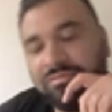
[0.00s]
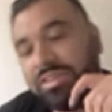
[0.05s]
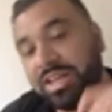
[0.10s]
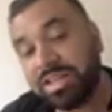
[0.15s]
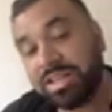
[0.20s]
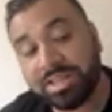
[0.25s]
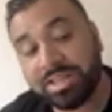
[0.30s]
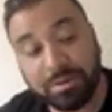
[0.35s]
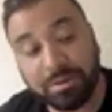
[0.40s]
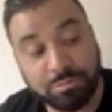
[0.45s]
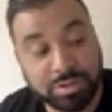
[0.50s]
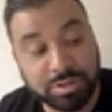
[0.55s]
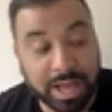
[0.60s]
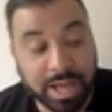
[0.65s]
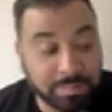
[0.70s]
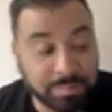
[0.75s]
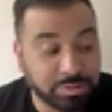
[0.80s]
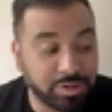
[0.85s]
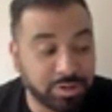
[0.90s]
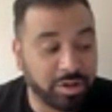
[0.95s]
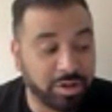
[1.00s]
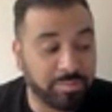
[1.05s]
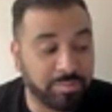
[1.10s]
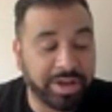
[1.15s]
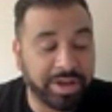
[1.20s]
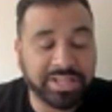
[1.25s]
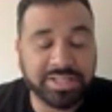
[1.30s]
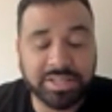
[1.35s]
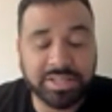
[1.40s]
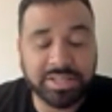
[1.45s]
that was absolutely
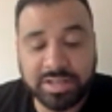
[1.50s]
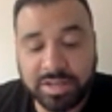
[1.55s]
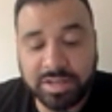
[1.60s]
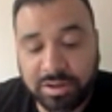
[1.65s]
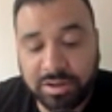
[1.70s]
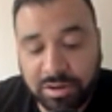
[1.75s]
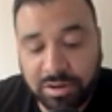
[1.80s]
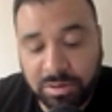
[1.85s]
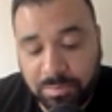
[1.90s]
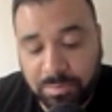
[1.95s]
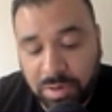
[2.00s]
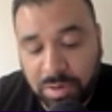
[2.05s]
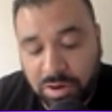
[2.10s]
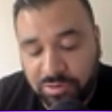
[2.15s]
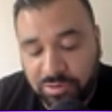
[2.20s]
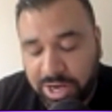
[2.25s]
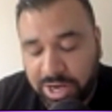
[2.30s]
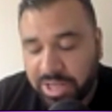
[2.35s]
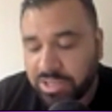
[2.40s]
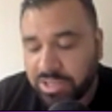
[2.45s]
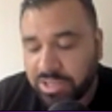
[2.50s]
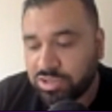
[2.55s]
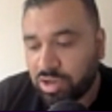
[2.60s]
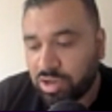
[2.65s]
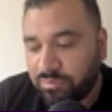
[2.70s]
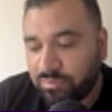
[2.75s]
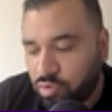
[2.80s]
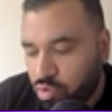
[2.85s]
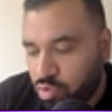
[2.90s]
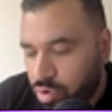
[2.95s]
amazing. Really
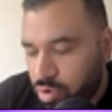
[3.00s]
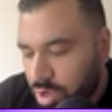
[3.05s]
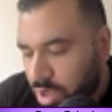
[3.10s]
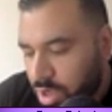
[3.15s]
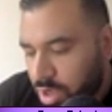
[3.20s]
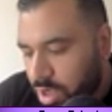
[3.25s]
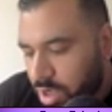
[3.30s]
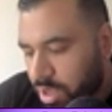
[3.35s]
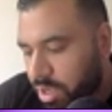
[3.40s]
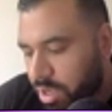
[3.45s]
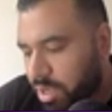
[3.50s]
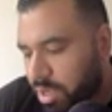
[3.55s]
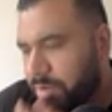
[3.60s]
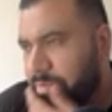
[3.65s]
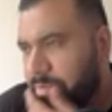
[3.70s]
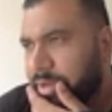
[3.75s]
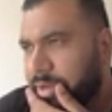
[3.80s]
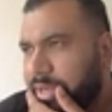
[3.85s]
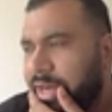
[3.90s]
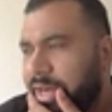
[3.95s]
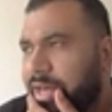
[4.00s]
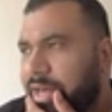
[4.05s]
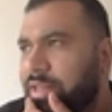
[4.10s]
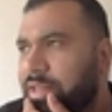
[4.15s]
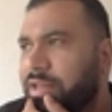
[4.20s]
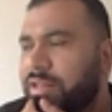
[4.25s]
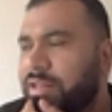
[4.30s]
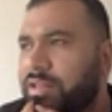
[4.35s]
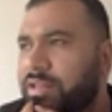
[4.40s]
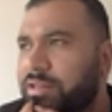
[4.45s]
insightful.
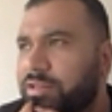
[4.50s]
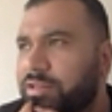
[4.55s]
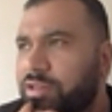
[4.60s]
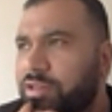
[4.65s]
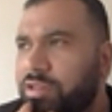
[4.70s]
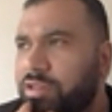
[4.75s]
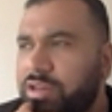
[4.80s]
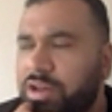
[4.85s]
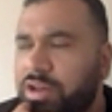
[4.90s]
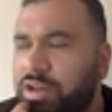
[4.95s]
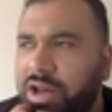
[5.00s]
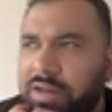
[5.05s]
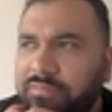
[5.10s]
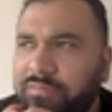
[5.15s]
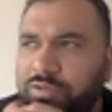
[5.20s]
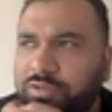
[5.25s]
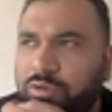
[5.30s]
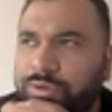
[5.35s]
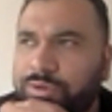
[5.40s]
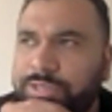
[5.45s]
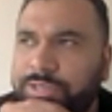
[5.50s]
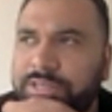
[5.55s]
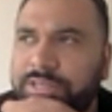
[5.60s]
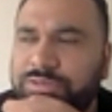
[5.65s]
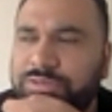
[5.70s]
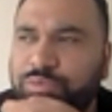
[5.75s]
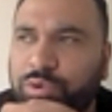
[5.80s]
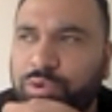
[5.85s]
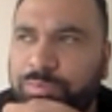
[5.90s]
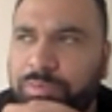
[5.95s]
The other thing I have noticed
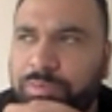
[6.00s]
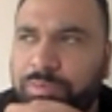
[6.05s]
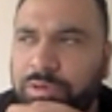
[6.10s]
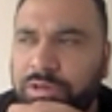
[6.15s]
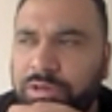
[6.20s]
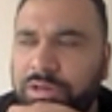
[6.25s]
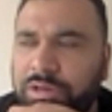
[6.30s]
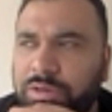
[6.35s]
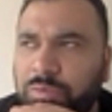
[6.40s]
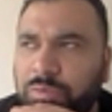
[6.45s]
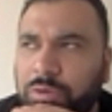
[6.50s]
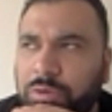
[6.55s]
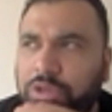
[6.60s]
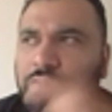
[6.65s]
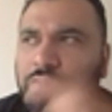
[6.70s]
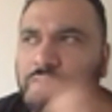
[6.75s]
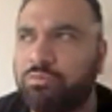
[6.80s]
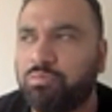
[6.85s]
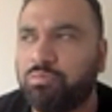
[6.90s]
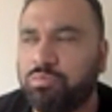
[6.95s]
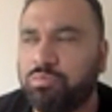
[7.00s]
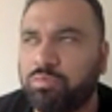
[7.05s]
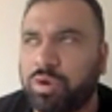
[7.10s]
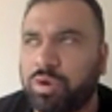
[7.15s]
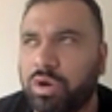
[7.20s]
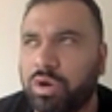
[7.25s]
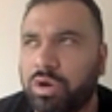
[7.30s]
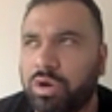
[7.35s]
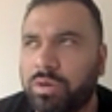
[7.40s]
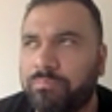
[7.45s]
is what you
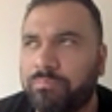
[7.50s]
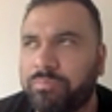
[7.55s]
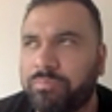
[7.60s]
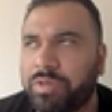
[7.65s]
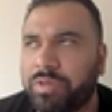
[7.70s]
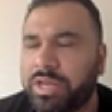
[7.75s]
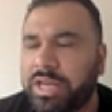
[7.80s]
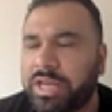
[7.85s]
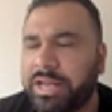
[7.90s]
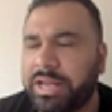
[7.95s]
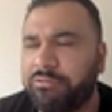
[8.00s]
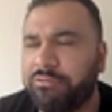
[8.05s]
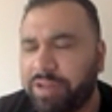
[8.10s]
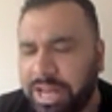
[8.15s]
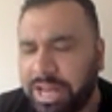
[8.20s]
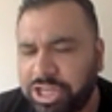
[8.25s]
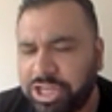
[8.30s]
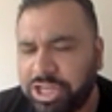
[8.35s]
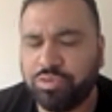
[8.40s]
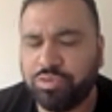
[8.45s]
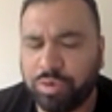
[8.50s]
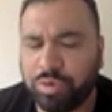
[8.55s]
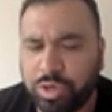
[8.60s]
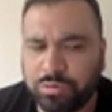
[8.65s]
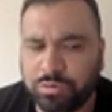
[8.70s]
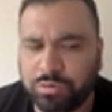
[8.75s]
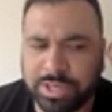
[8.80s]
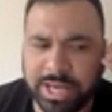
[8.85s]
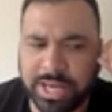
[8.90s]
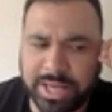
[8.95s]
in relation to what
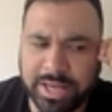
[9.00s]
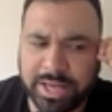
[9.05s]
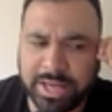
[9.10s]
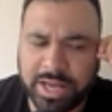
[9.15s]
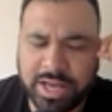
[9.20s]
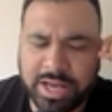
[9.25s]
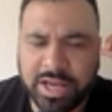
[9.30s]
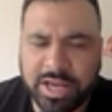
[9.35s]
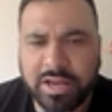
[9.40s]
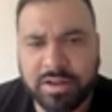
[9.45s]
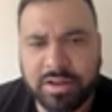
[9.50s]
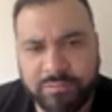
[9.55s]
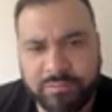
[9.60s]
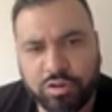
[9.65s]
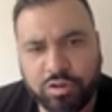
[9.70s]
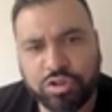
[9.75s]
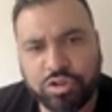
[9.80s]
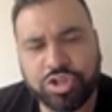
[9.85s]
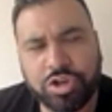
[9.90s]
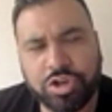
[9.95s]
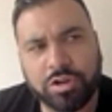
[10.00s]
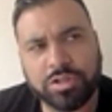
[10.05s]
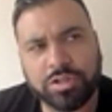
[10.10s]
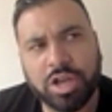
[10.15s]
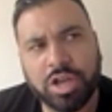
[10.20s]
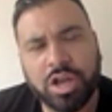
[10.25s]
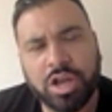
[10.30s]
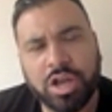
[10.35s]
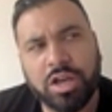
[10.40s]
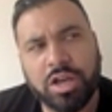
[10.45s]
you're saying,
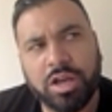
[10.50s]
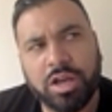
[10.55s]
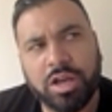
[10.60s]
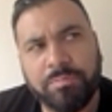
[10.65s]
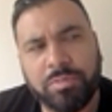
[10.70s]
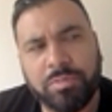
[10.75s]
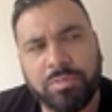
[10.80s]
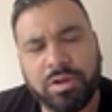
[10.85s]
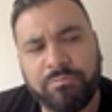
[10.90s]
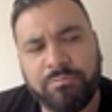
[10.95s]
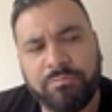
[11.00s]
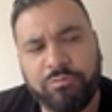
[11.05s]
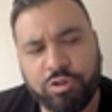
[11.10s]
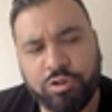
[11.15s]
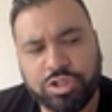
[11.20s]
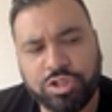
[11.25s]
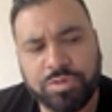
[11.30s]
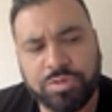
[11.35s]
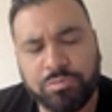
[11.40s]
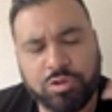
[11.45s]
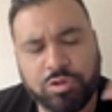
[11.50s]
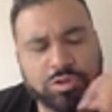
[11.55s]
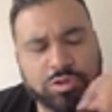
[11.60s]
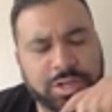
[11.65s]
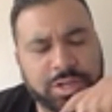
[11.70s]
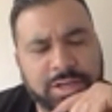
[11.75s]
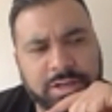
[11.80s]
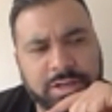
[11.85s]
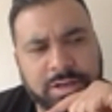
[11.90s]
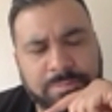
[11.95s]
fusion music,